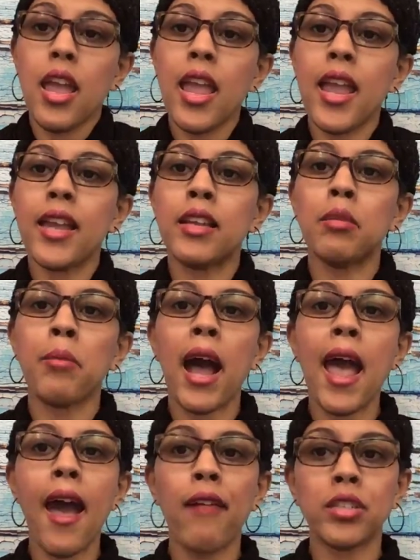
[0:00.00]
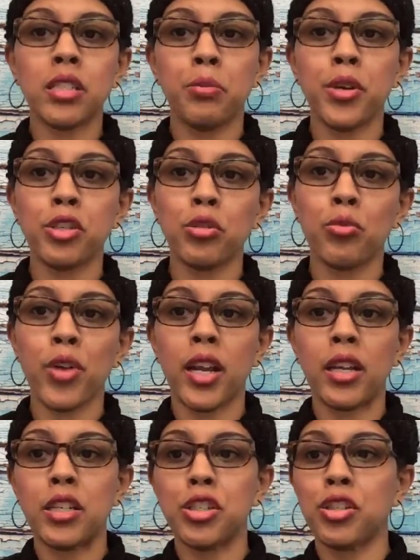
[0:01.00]
And I have a special
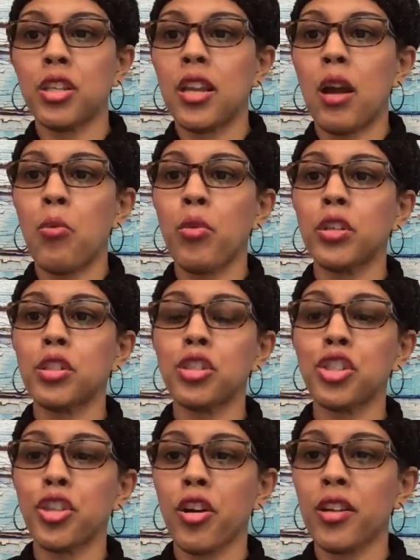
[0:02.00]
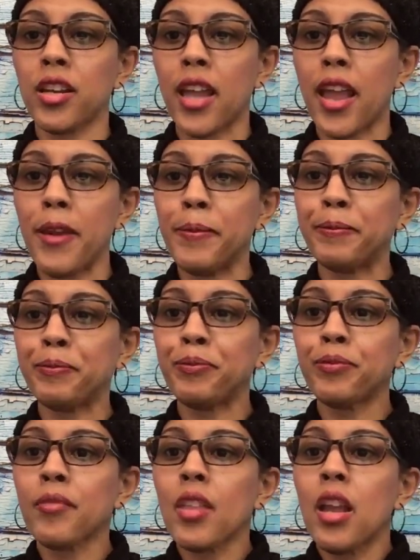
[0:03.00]
recognition that I wanted to share today
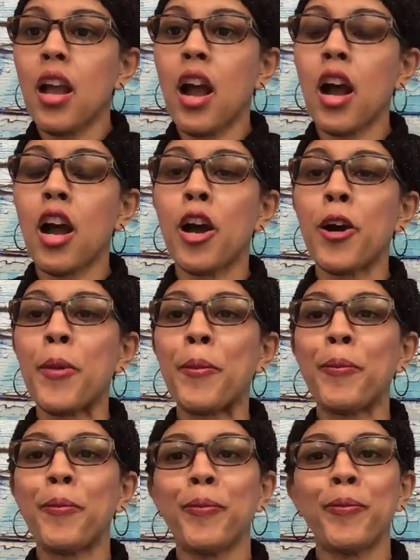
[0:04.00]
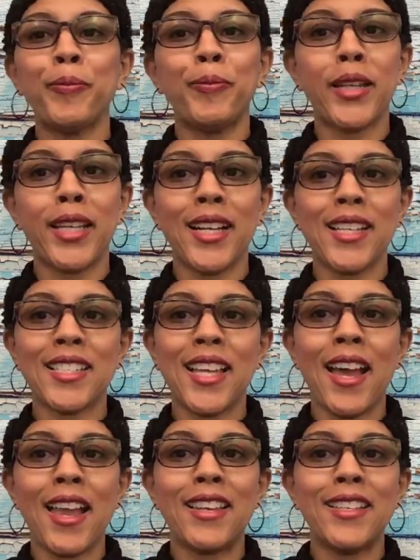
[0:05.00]
um, because
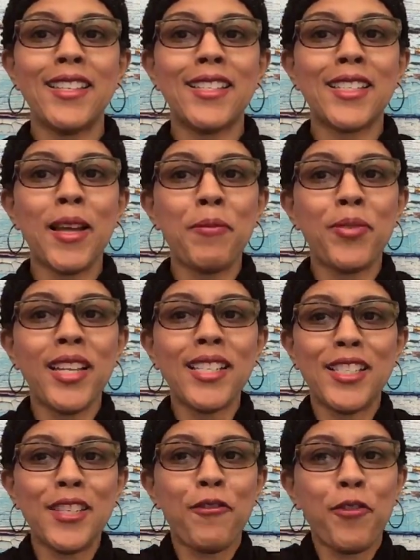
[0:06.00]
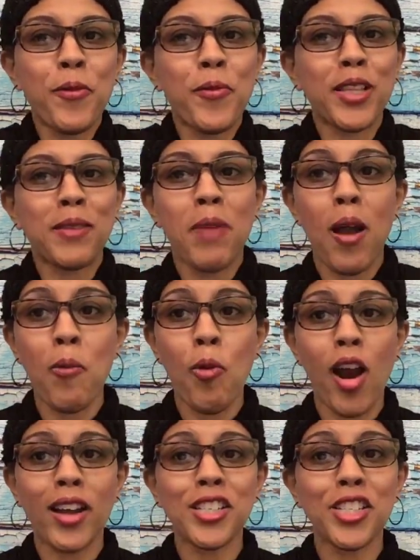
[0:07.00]
I did something different with my
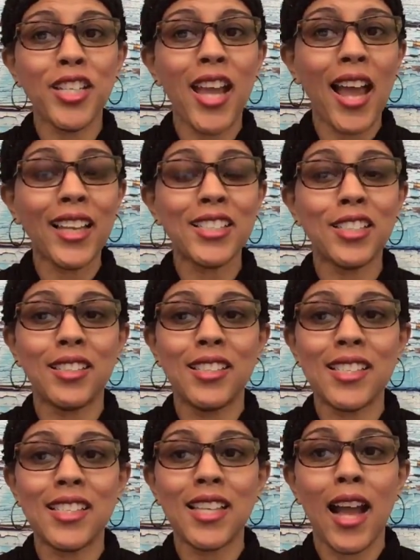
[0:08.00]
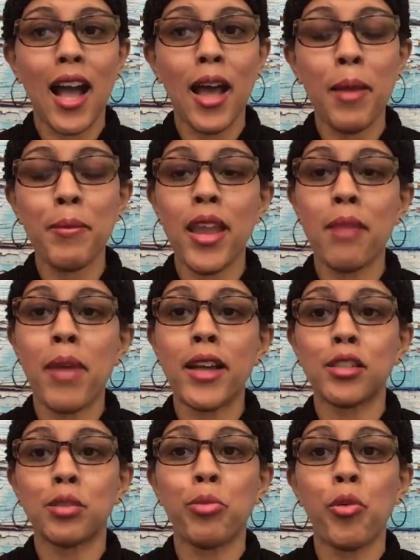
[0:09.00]
water challenge this time and my
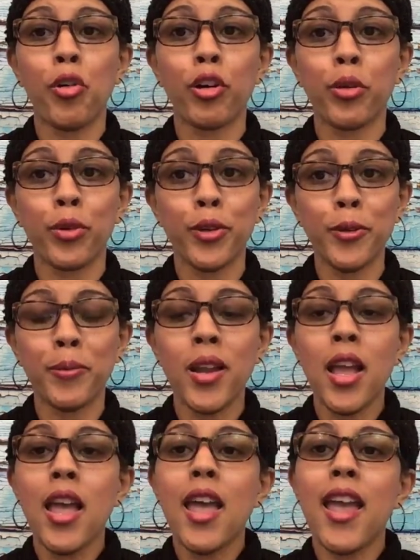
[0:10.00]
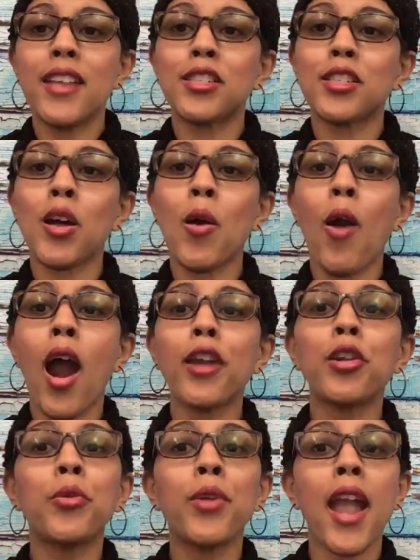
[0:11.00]
support group. And so I
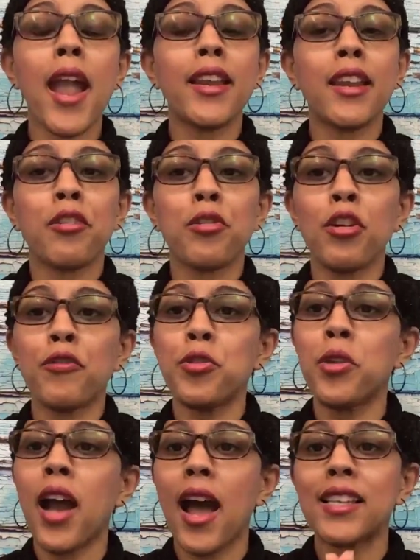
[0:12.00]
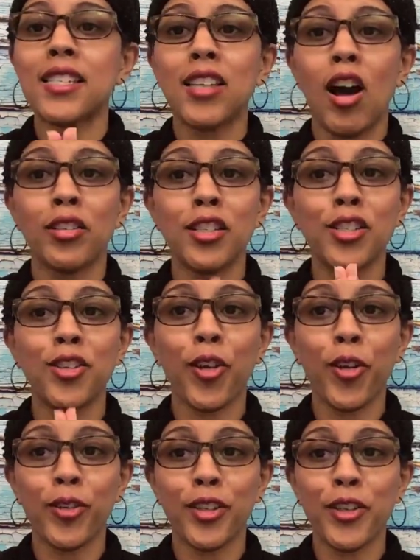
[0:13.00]
created, I don't know if you guys saw this
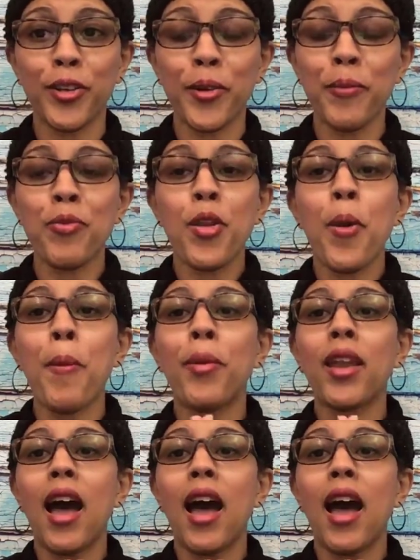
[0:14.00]
earlier, but